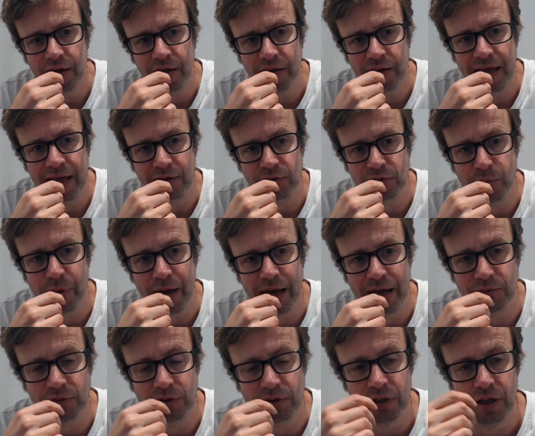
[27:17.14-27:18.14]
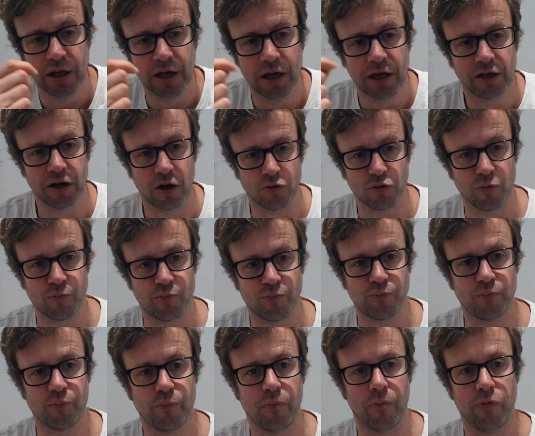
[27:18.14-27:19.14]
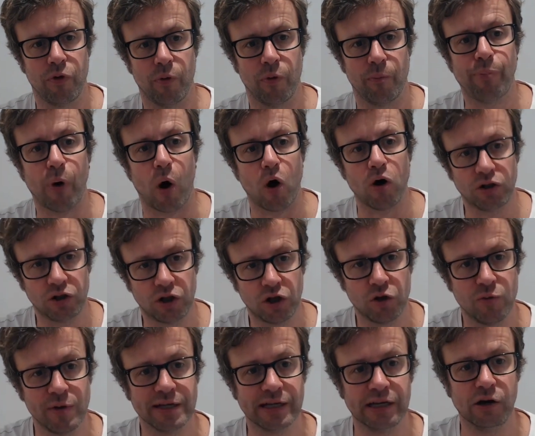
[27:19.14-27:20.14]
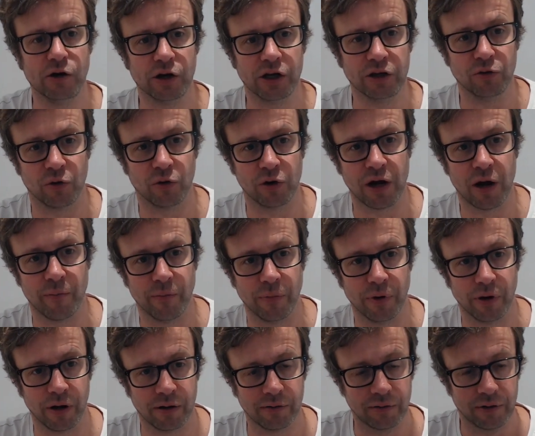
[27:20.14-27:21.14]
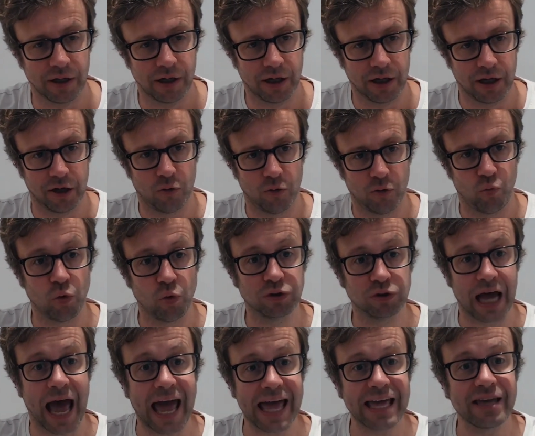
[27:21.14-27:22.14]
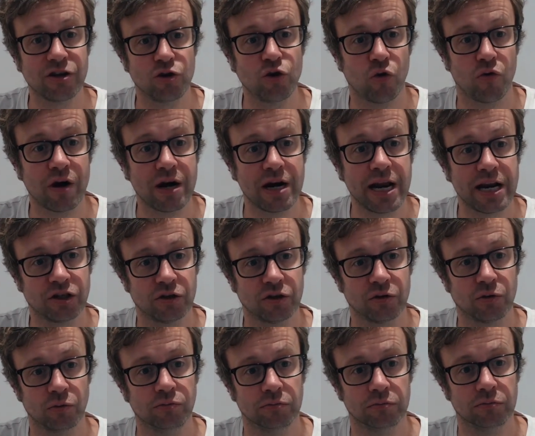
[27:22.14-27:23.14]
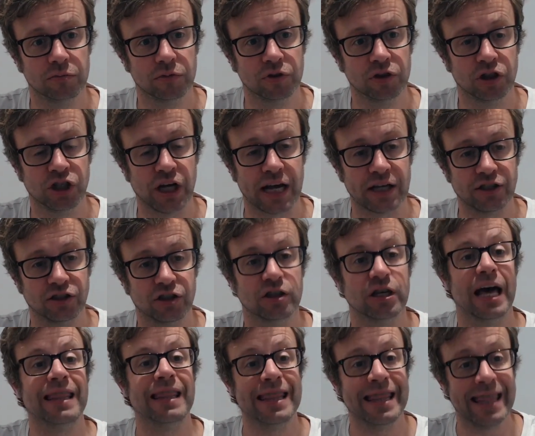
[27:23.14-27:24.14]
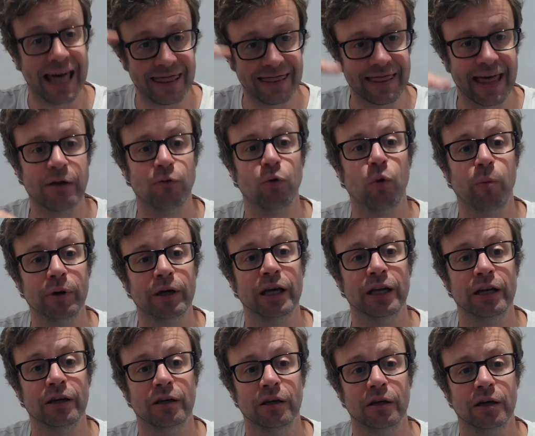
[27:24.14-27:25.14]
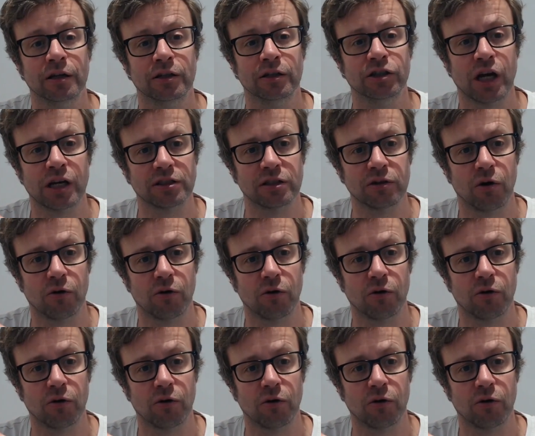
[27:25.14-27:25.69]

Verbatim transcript: thousand pounds. Uh, you know, the, the boss who is looking at your number will take your initial suggestion and then they will begin a, adjusting